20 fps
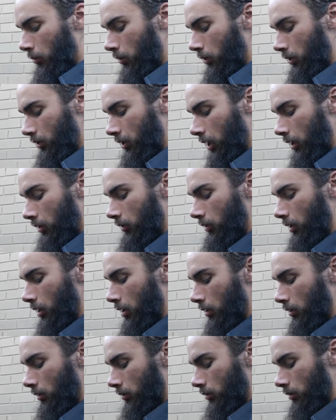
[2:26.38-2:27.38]

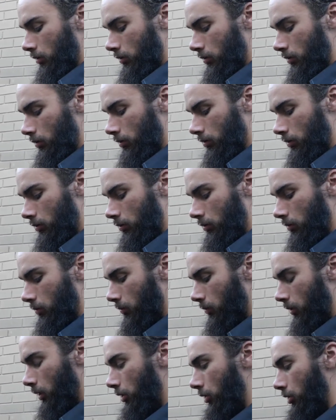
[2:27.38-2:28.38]
sensor,
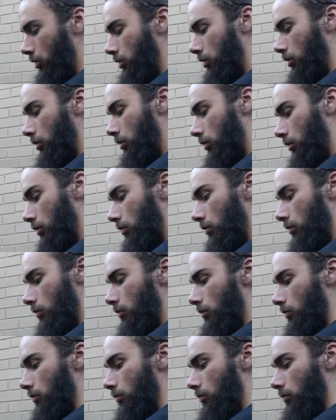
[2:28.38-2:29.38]
which
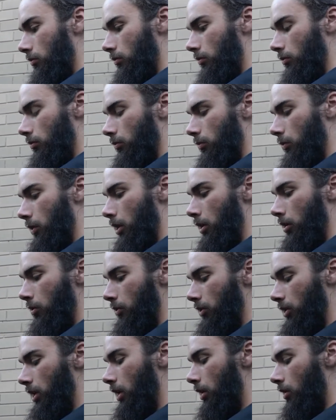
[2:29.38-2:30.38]
when it
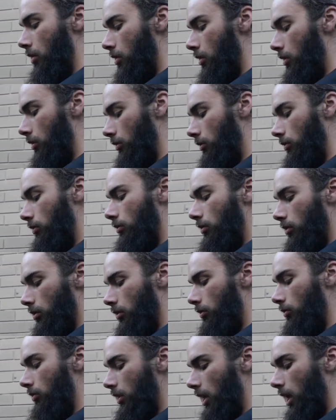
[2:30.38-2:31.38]
was getting hot,
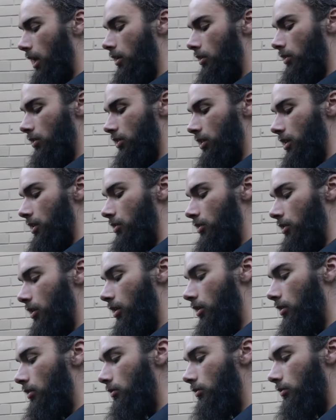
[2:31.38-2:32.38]
it was caking the sensor
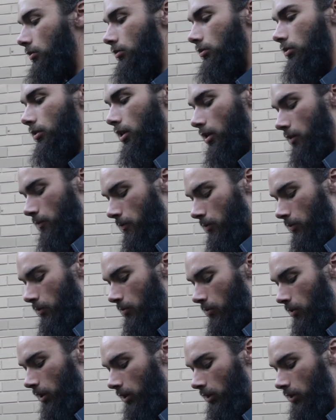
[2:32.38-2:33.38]
and therefore
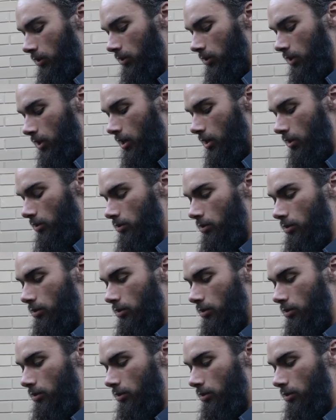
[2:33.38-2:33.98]
not making it start.